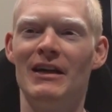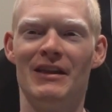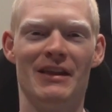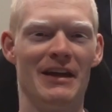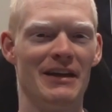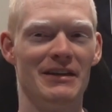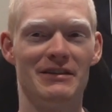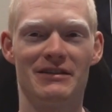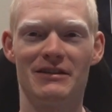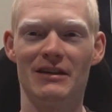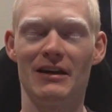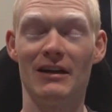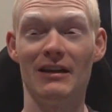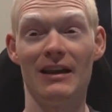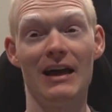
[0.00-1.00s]
that has
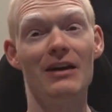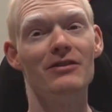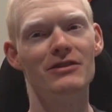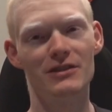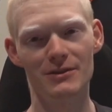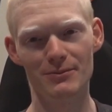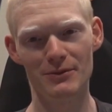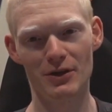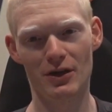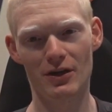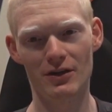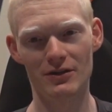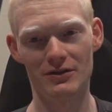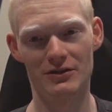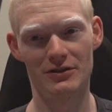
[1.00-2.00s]
allowed some
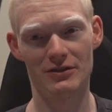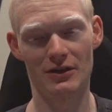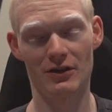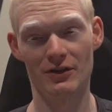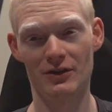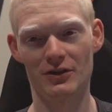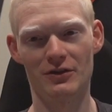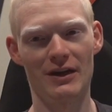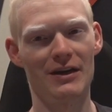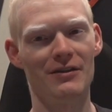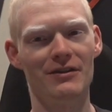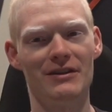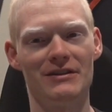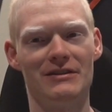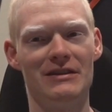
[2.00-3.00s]
yards on the
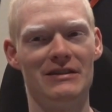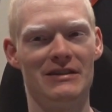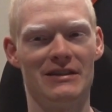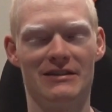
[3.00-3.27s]
ground this season?